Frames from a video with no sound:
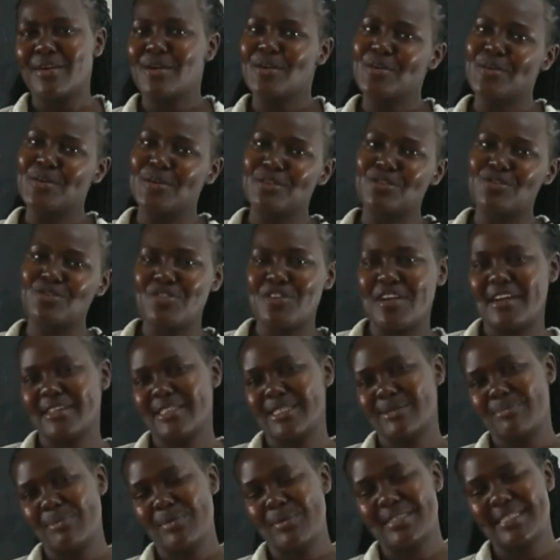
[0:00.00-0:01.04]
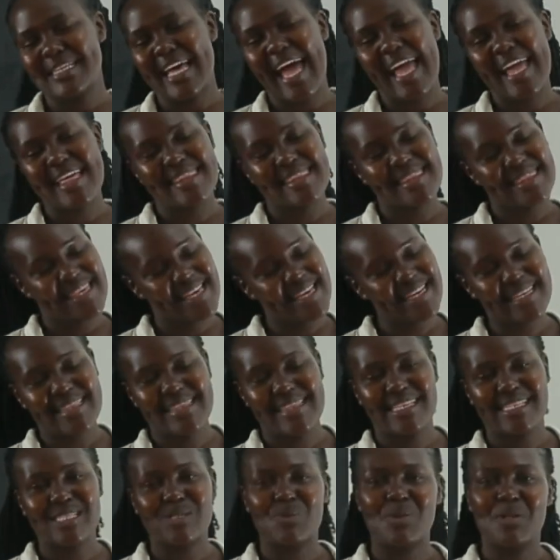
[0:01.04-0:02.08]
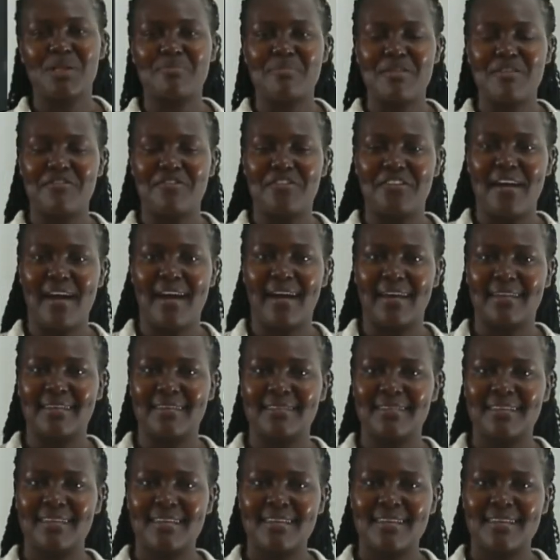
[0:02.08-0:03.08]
road transport. I think this will be fun.